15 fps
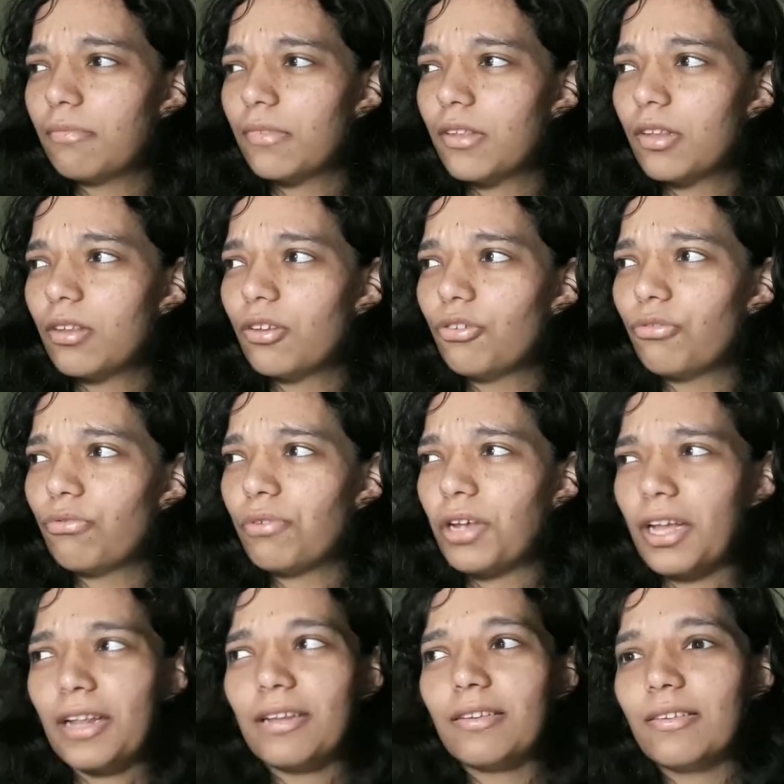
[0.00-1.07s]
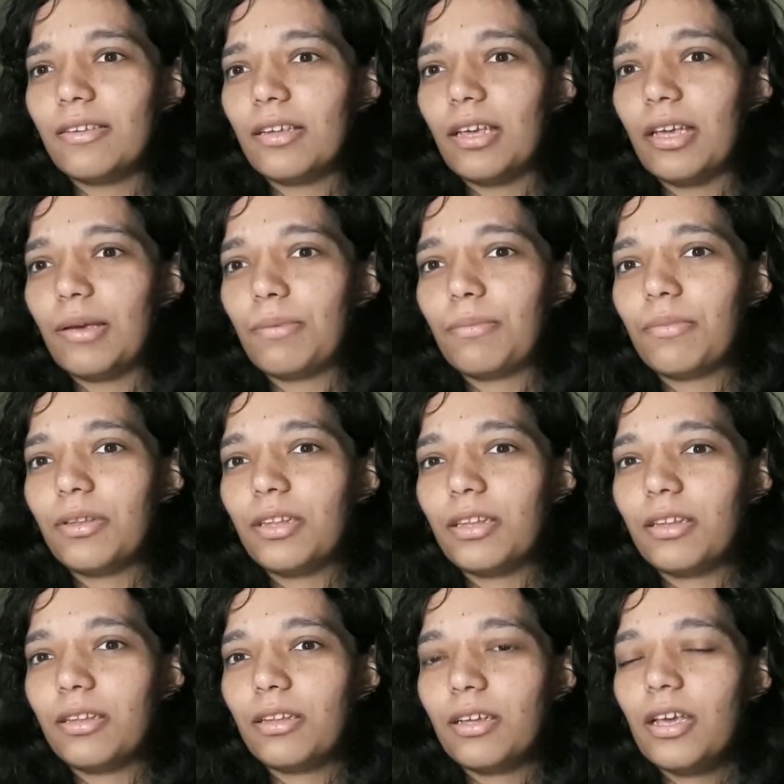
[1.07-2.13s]
What's a reality game?
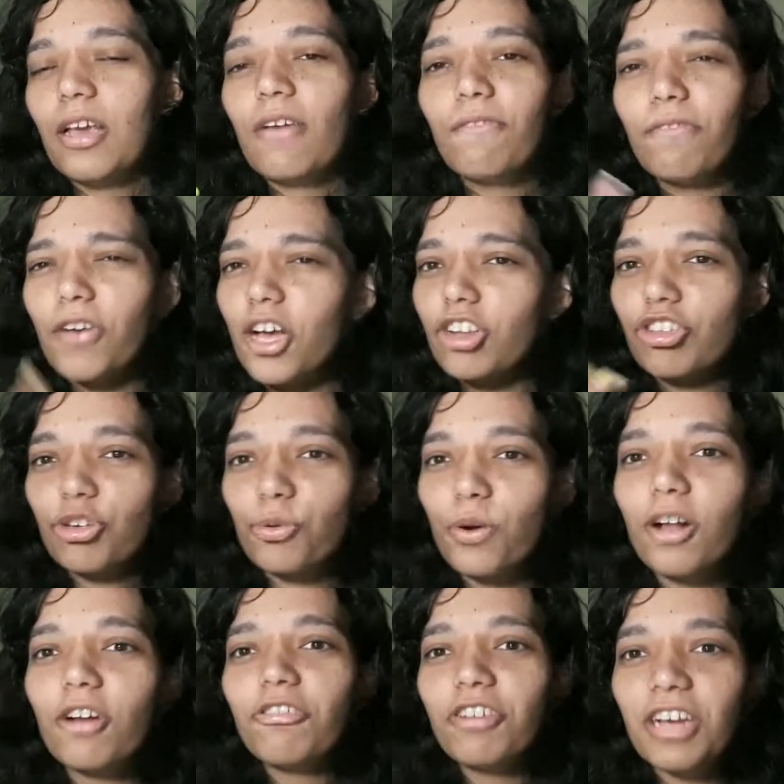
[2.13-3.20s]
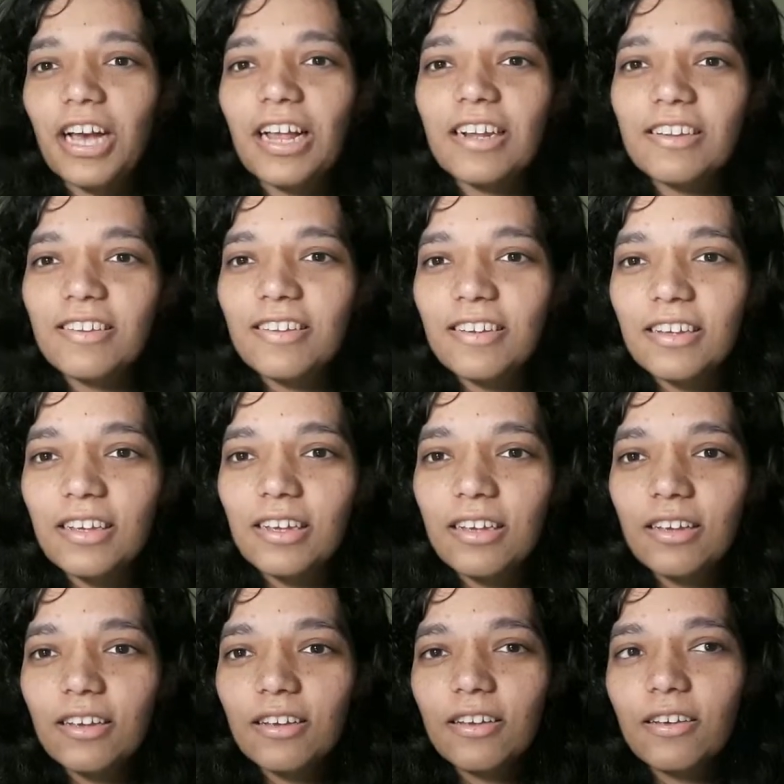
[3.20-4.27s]
Virtual reality
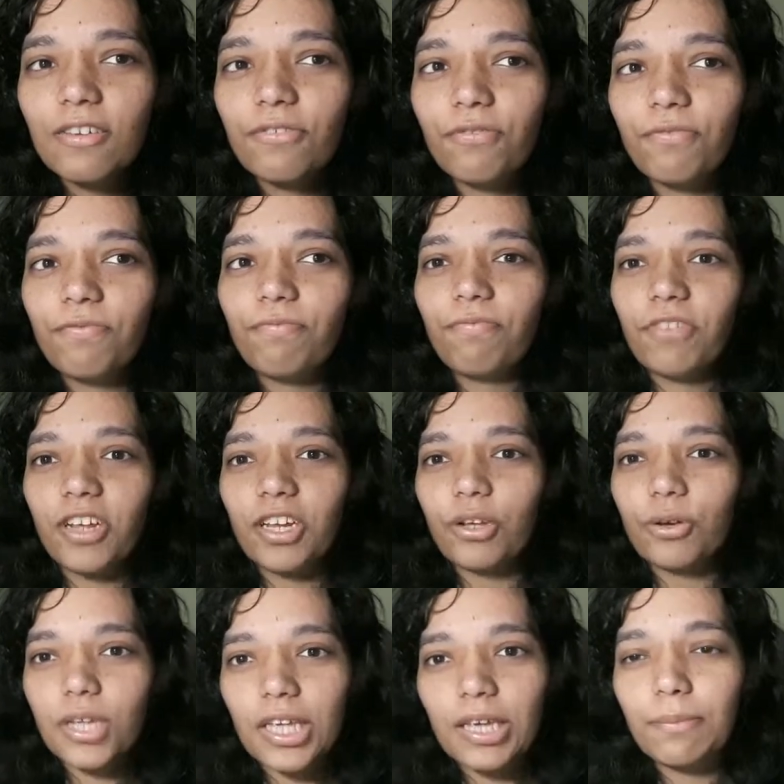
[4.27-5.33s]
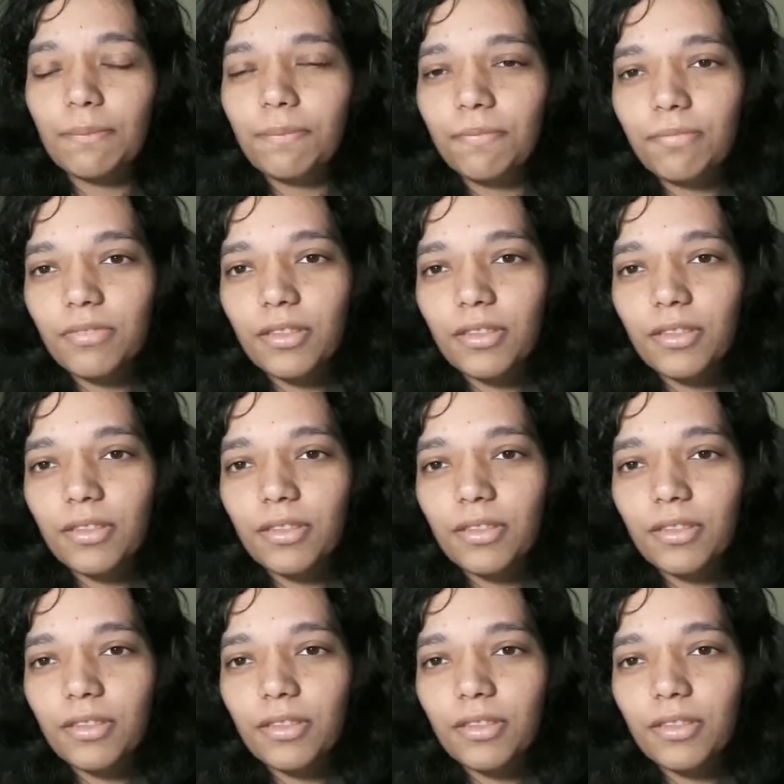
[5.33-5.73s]
video game.